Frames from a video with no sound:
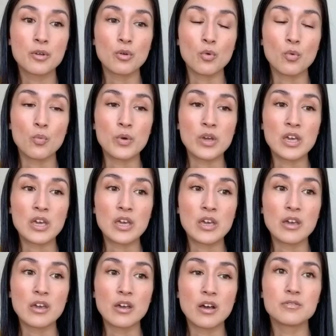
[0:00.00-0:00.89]

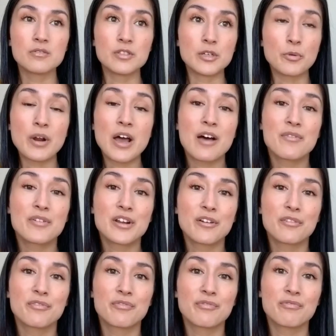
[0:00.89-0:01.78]
we don't have enough
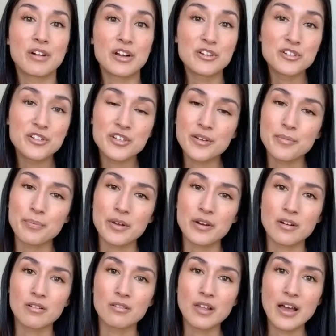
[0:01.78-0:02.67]
friendship in our
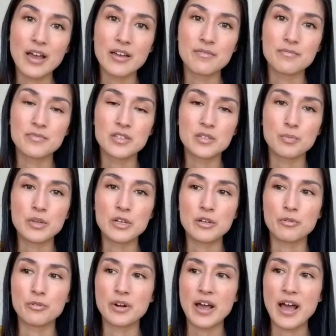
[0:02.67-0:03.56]
lives. We
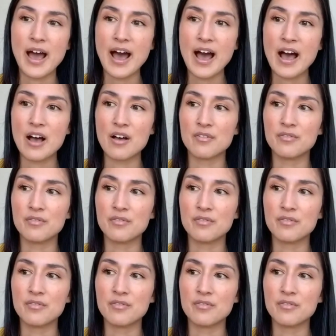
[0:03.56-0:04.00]
don't have